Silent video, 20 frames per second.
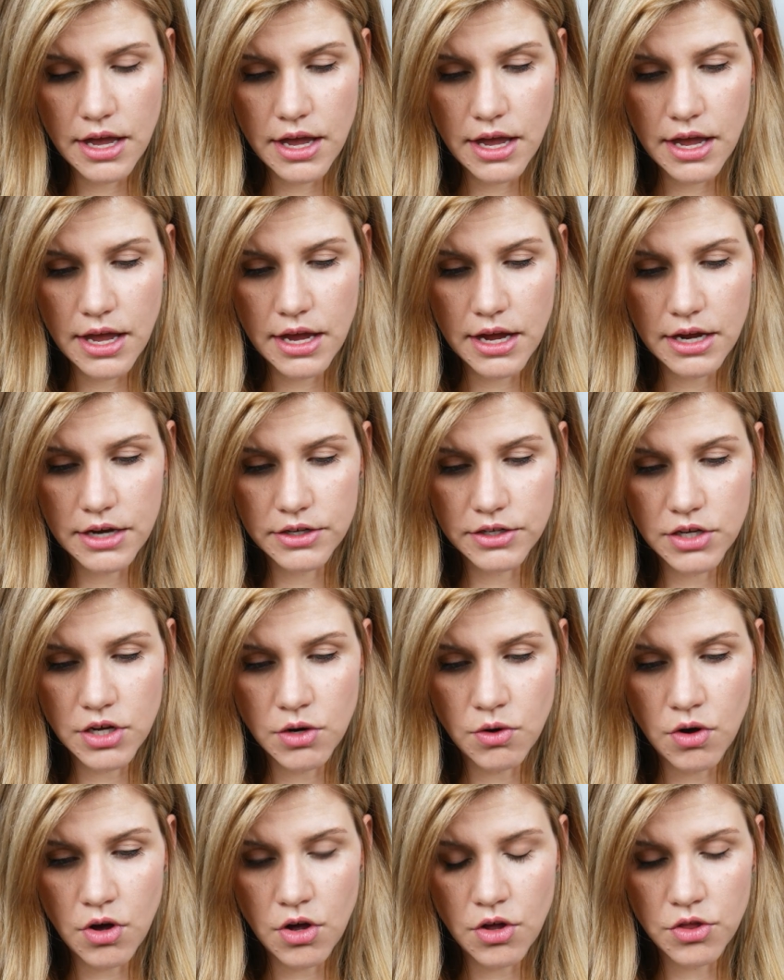and
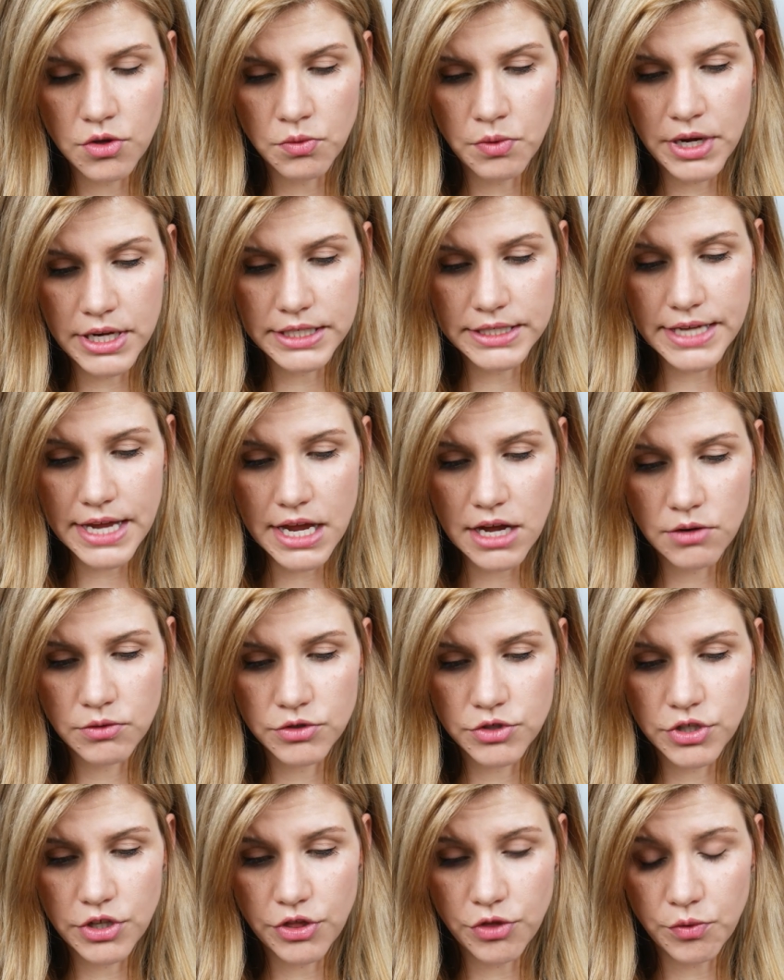go all the way
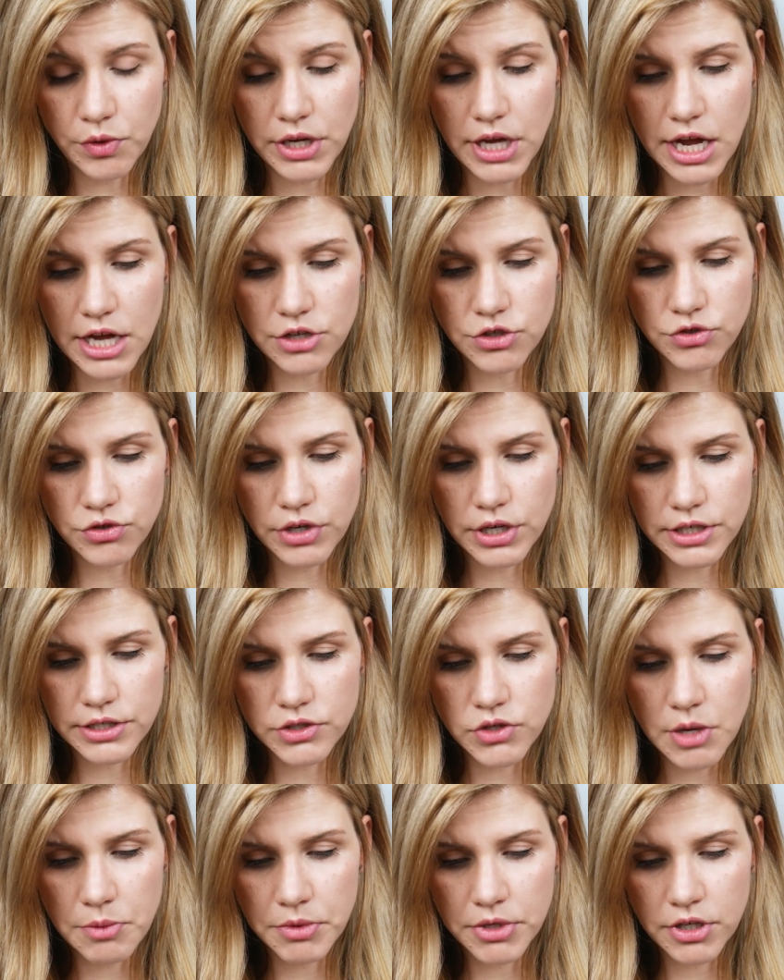down to 300.
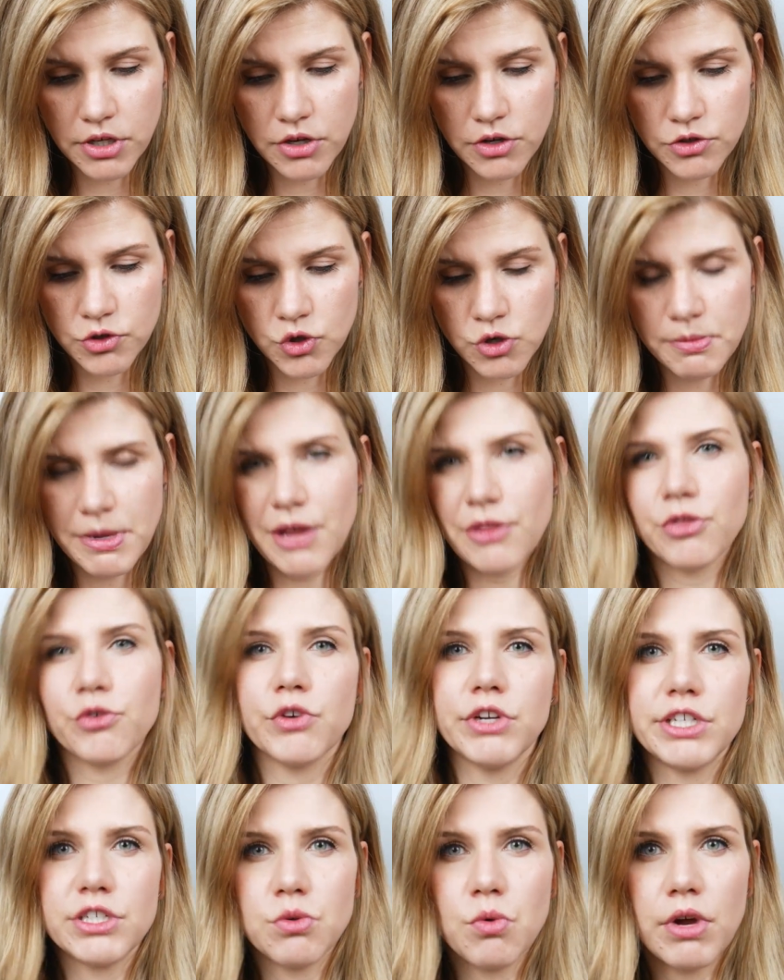So I'm going to go to about
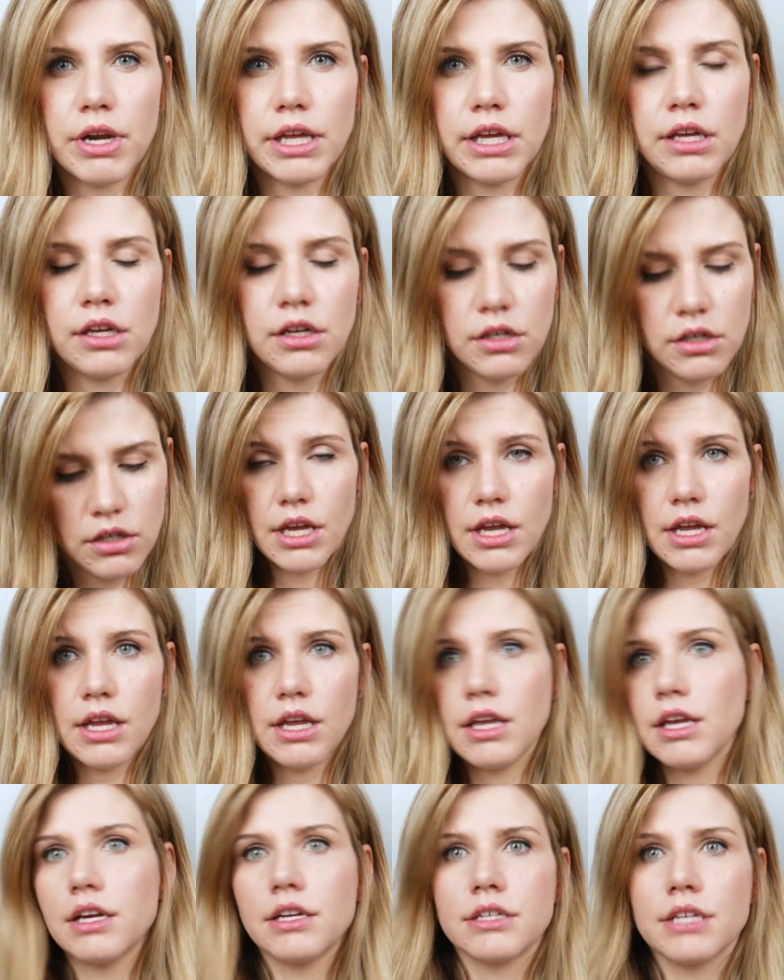320.
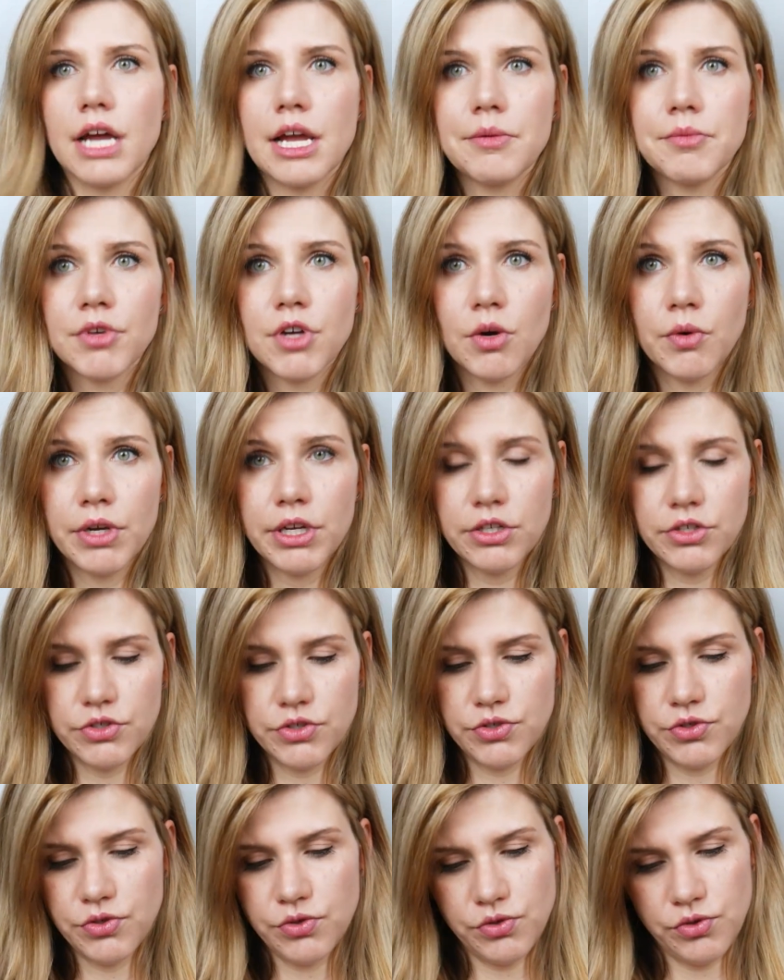And I'm going
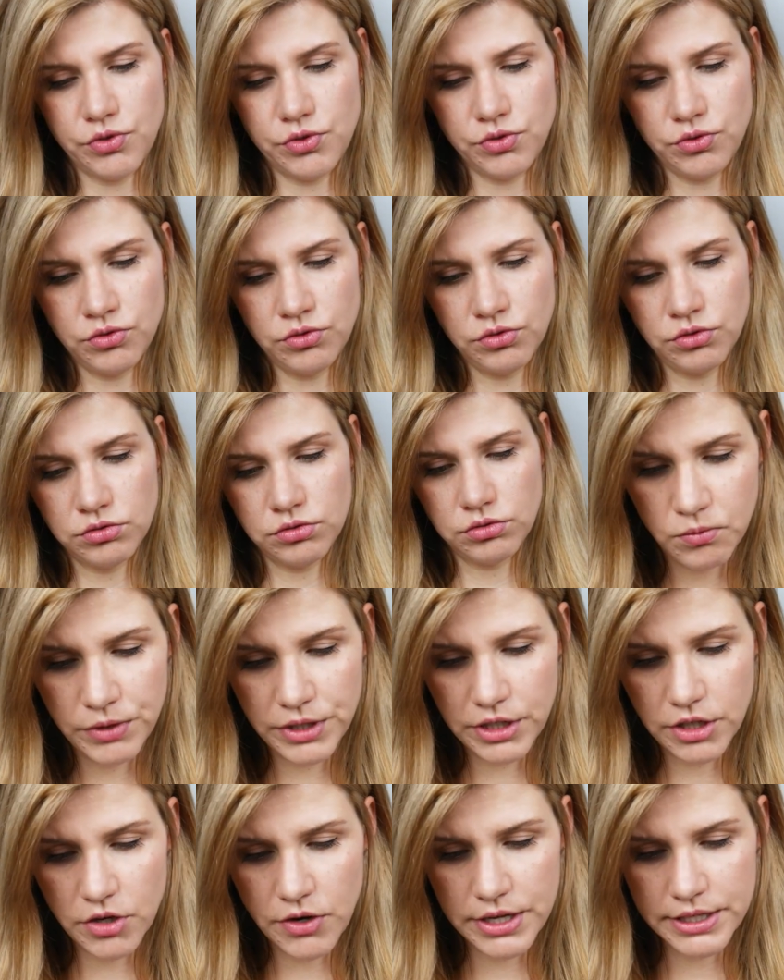to,
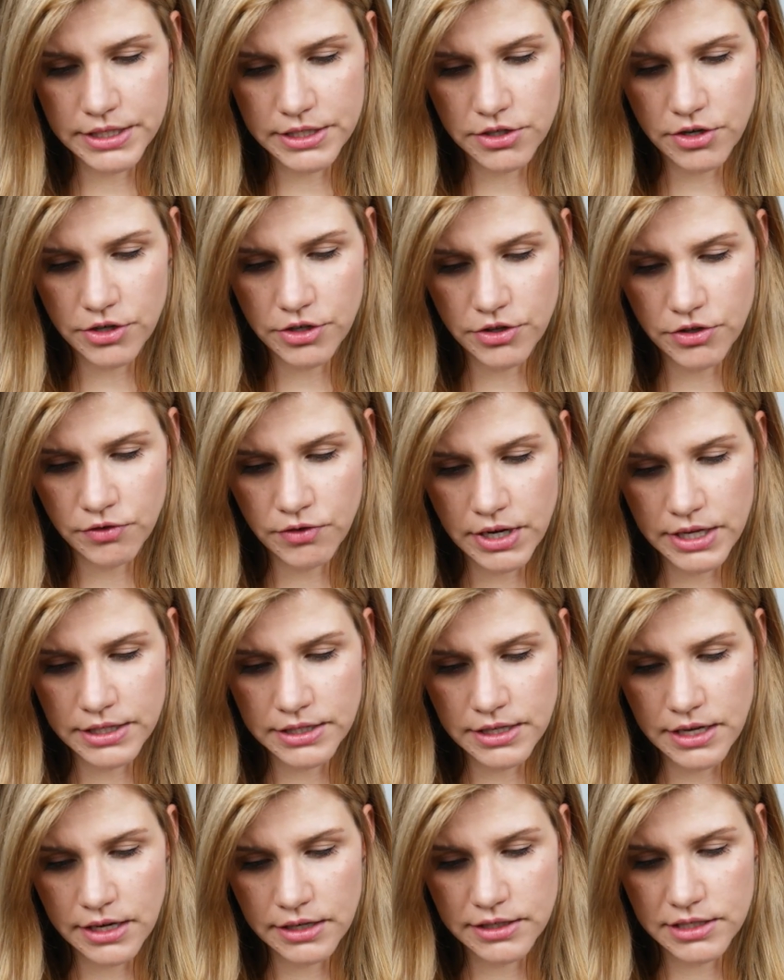we can go ahead and start on the right
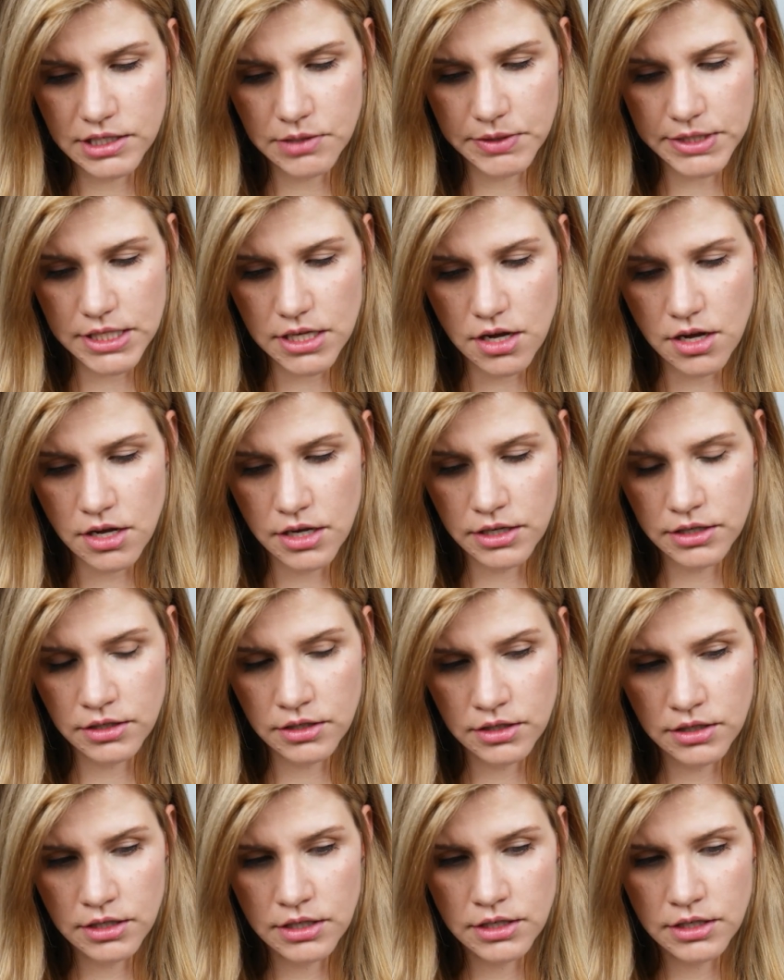side. So it's on,